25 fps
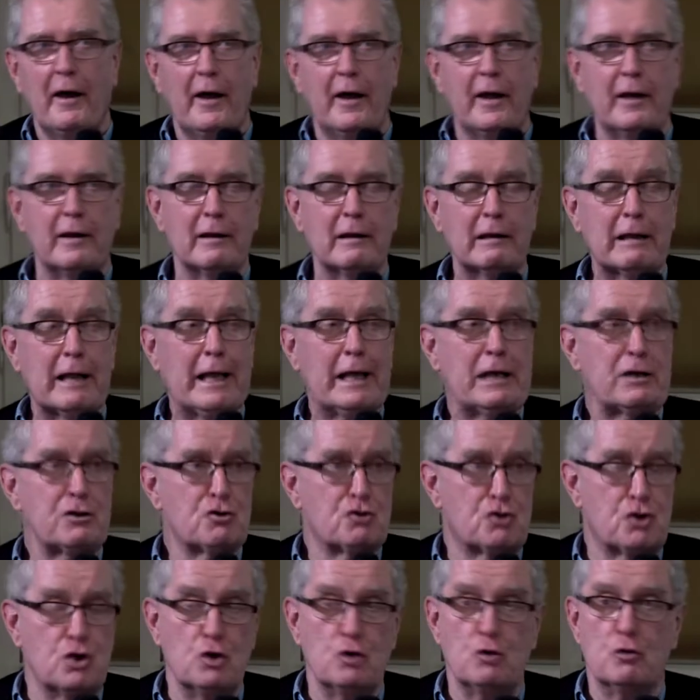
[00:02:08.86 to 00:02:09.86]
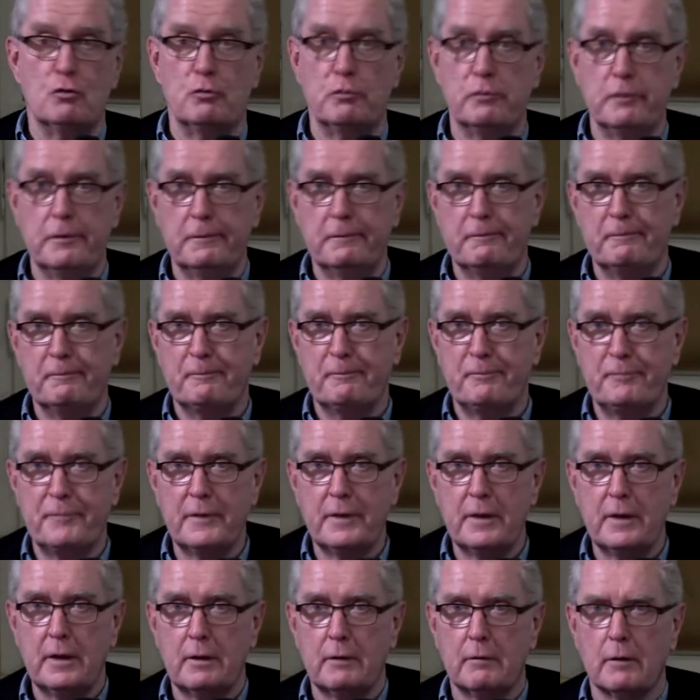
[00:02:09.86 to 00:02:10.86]
late June,
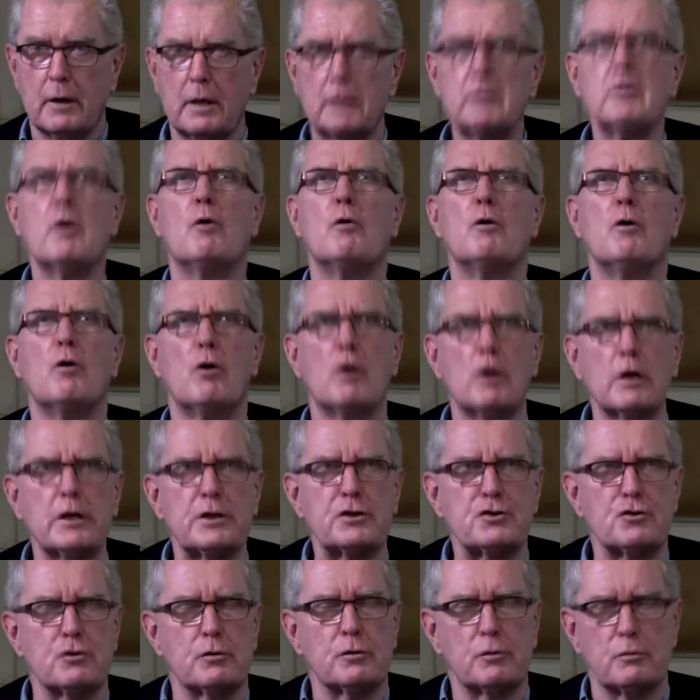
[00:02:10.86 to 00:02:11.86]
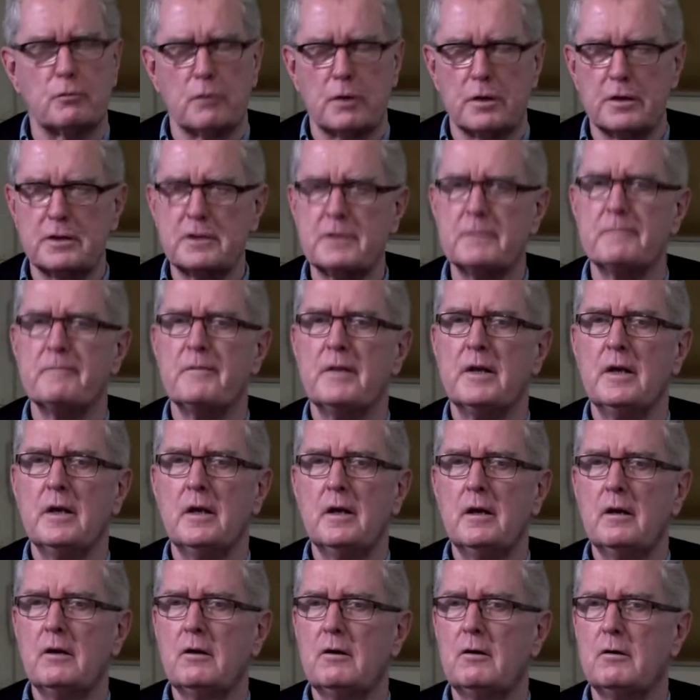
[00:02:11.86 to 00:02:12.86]
right? No, early June it was,
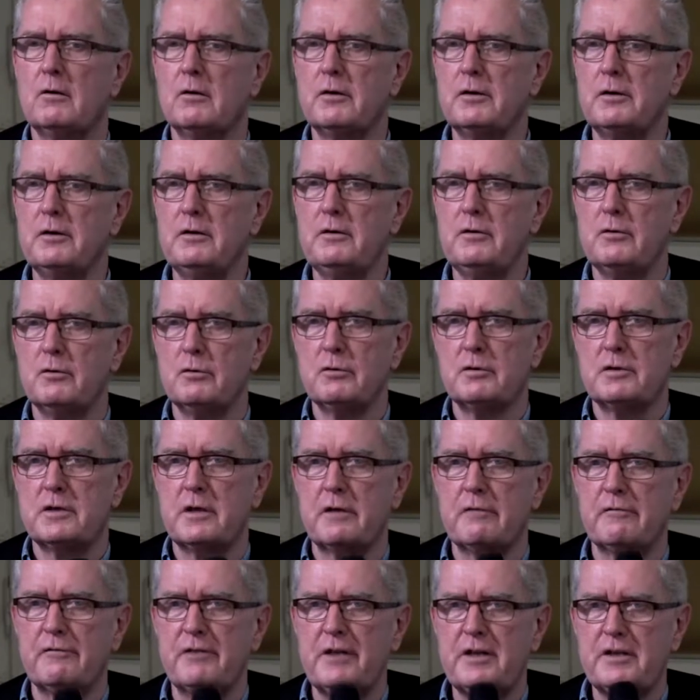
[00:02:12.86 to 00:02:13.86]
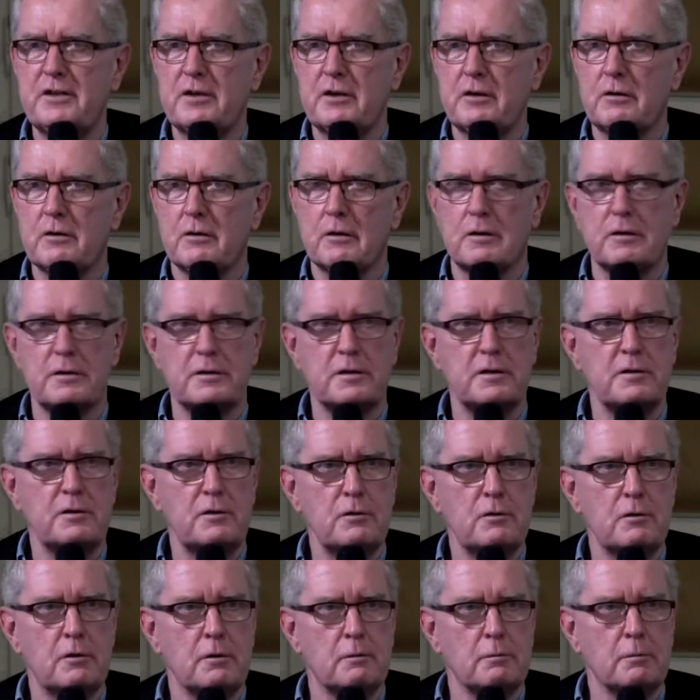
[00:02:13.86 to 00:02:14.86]
couldn't use their Visa cards in
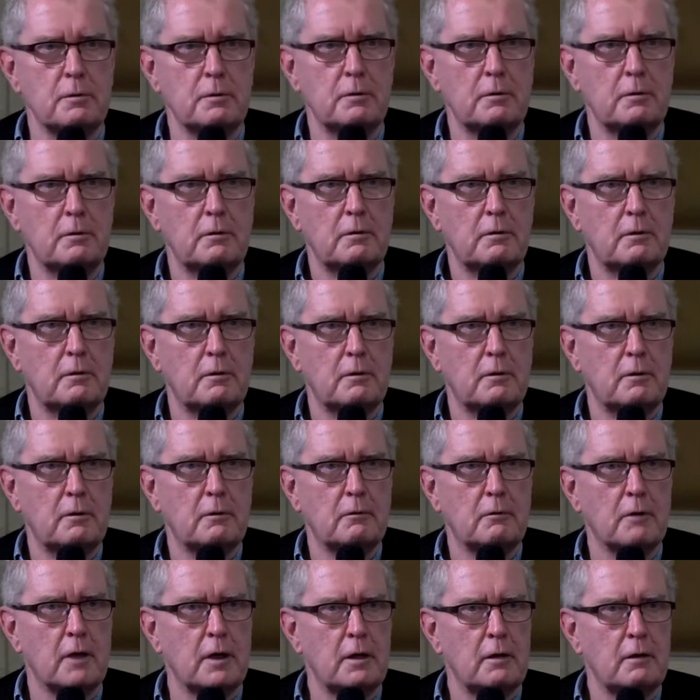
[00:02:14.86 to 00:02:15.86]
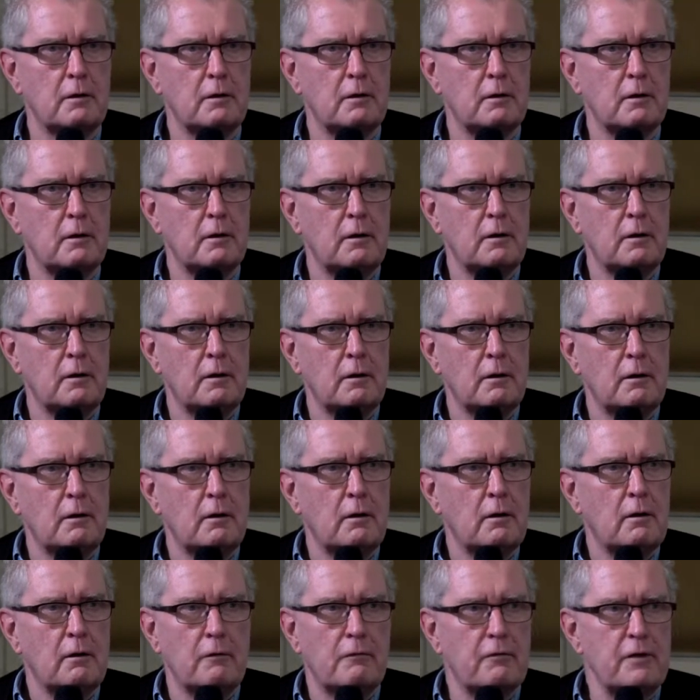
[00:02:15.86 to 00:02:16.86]
Europe, right?
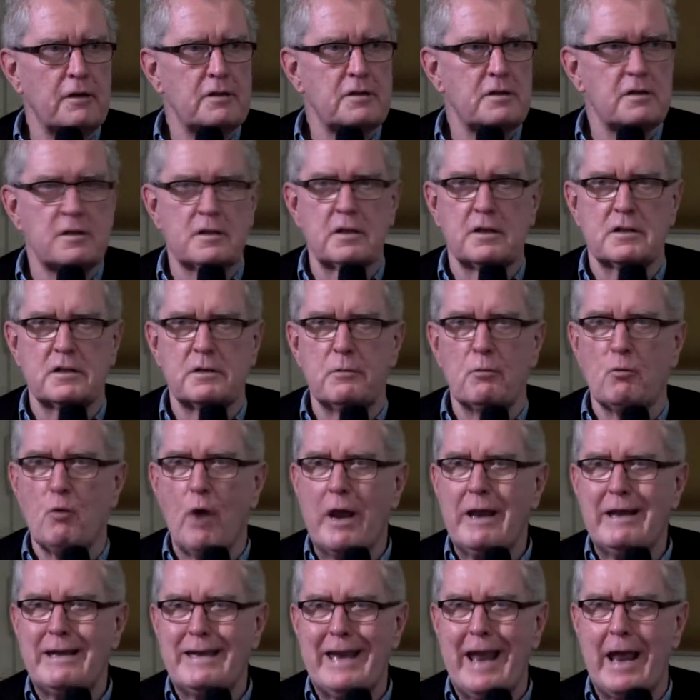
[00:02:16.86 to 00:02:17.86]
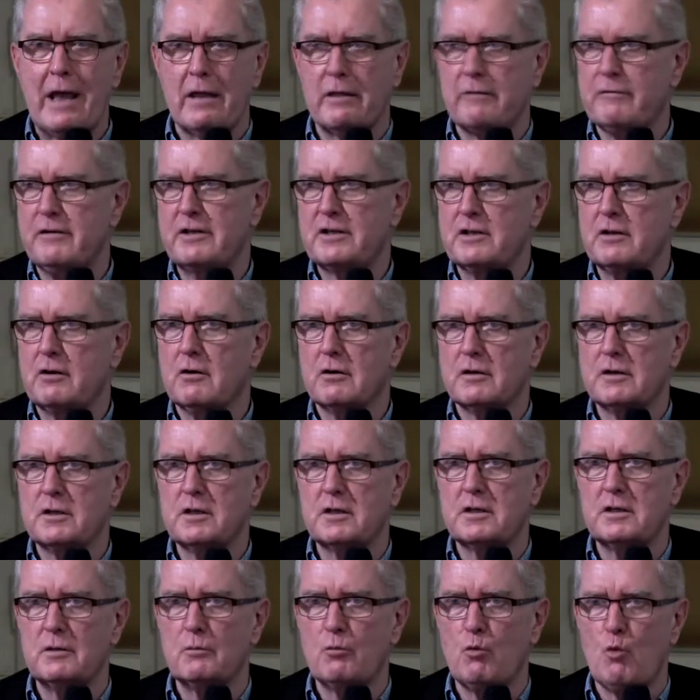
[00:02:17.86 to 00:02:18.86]
The Visa system went down, the Visa card
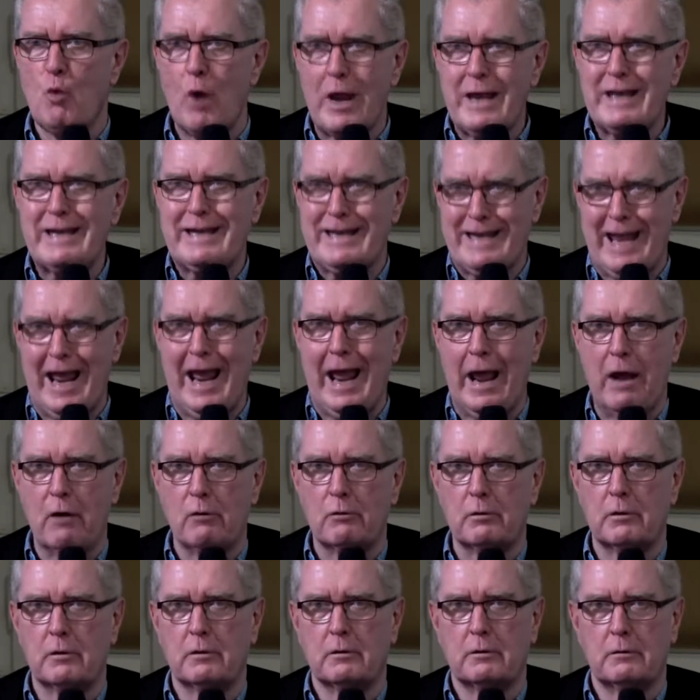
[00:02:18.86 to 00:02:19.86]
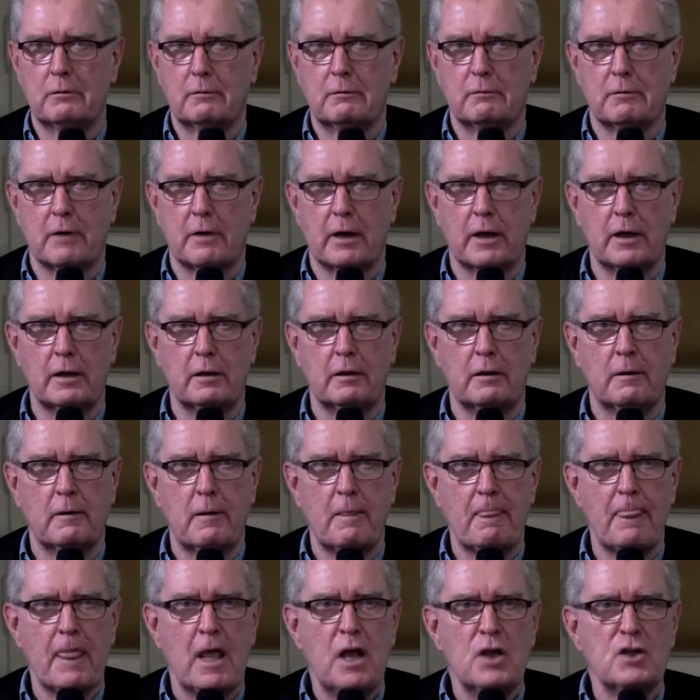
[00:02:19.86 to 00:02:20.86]
system went down, right?
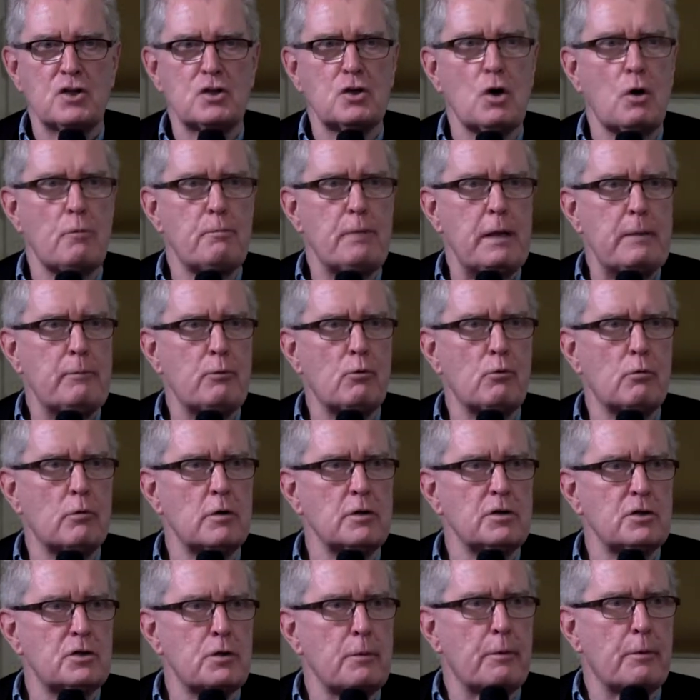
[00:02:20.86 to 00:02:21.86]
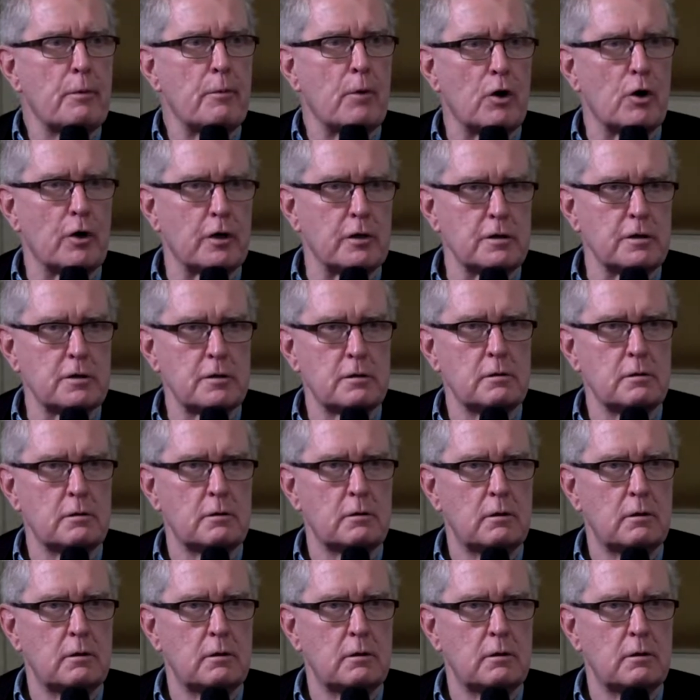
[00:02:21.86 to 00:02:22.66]
So people were in supermarkets